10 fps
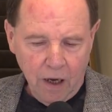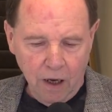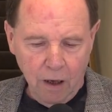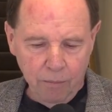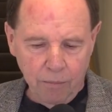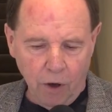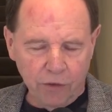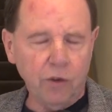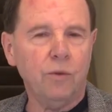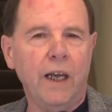Um,
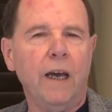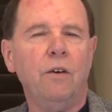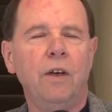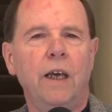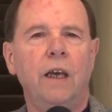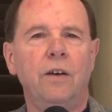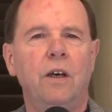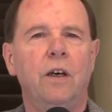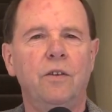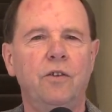also down at
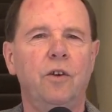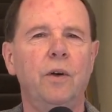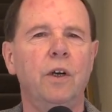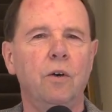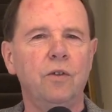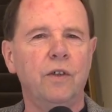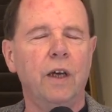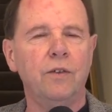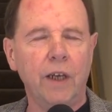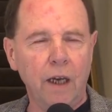uh, Cyrano's
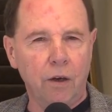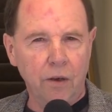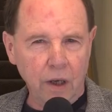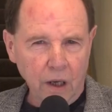downtown,